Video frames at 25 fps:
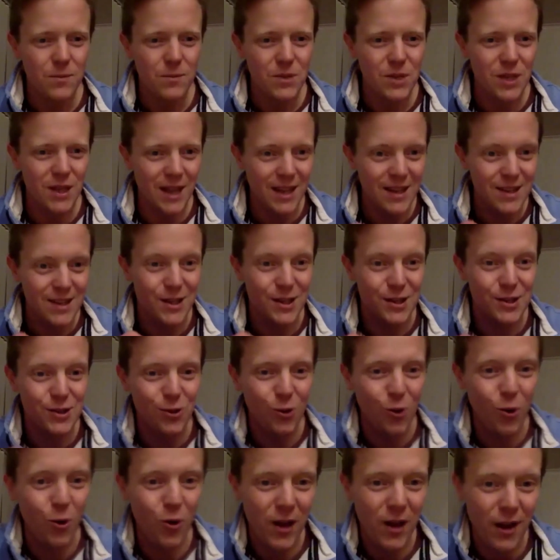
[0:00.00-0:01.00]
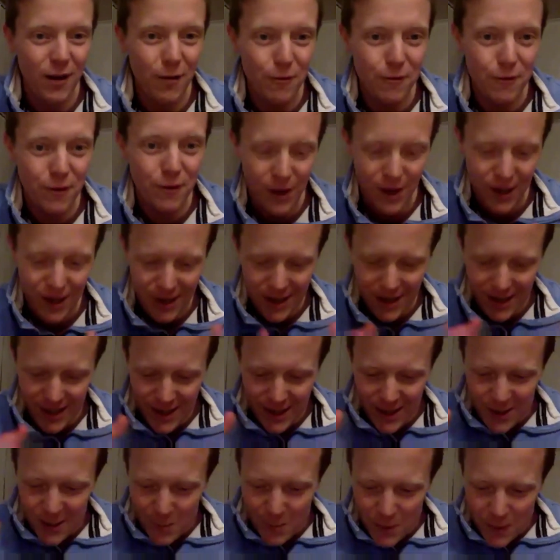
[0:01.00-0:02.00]
That's the story of
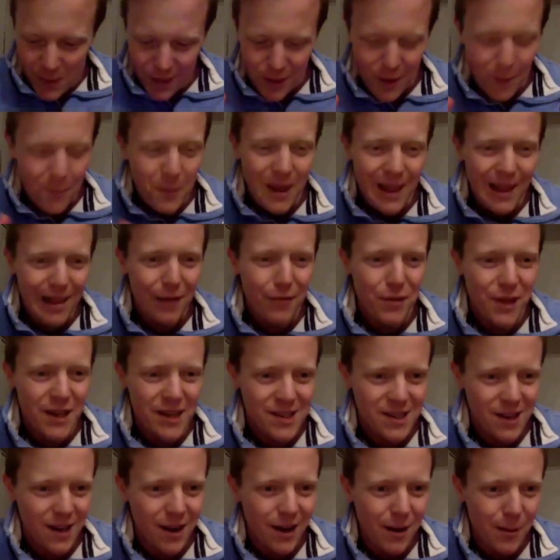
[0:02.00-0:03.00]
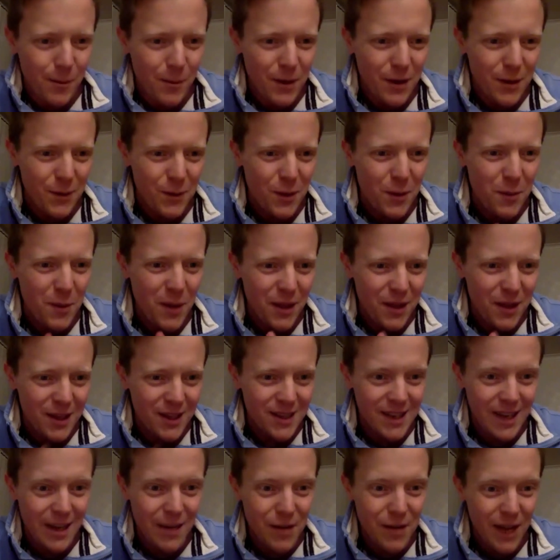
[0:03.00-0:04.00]
the middle of this psalm. The bit that
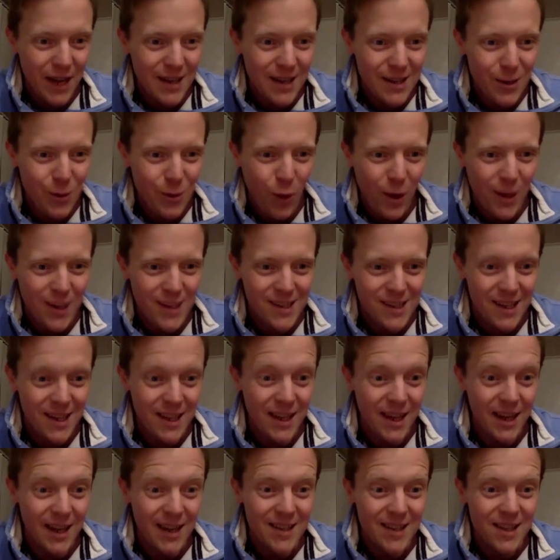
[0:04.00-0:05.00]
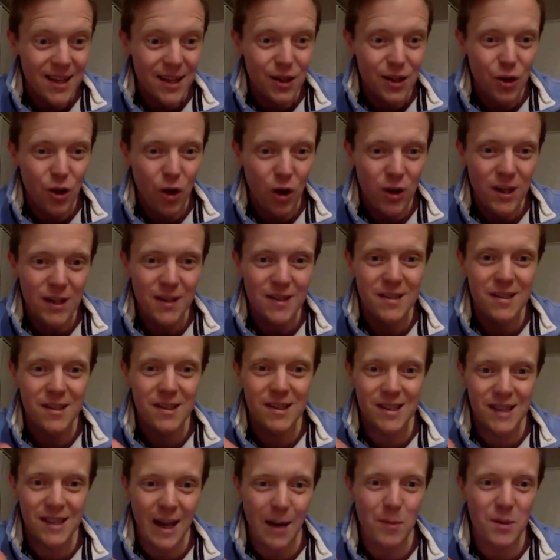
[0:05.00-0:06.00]
David hasn't quite seen yet is that God has
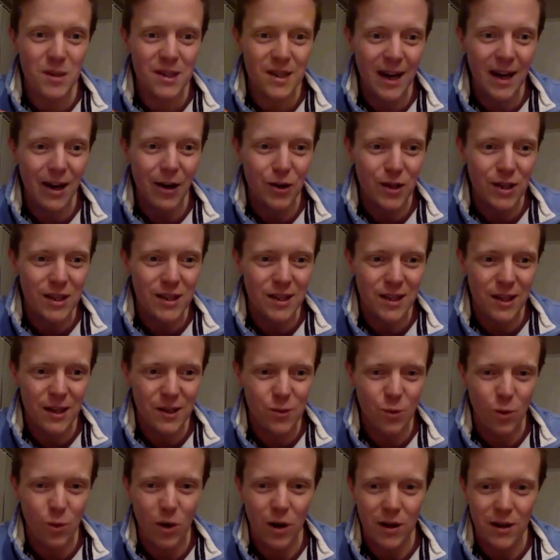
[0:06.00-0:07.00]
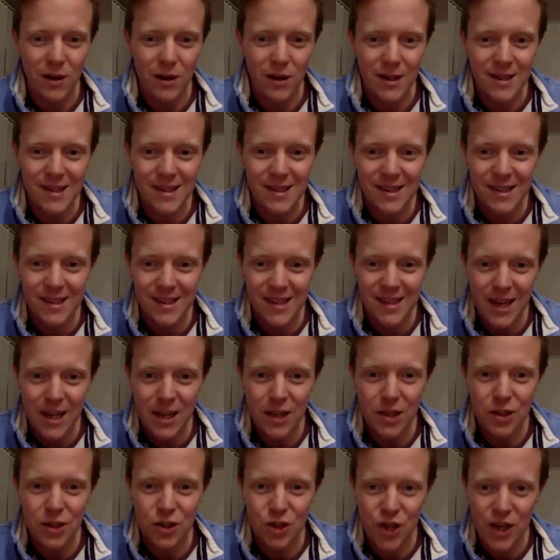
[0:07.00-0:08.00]
stepped down into this world. He's
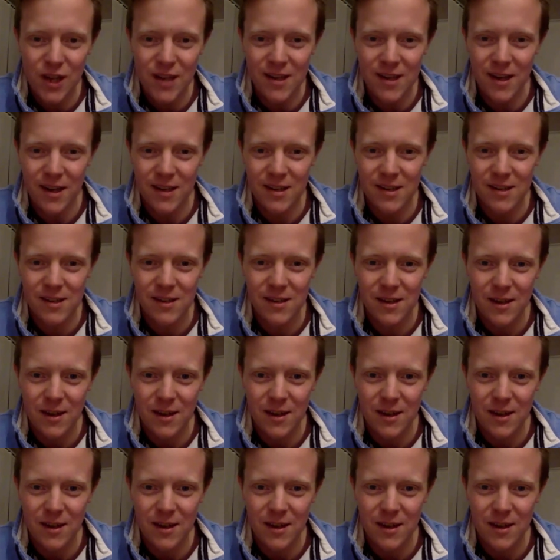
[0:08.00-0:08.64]
seen Jesus.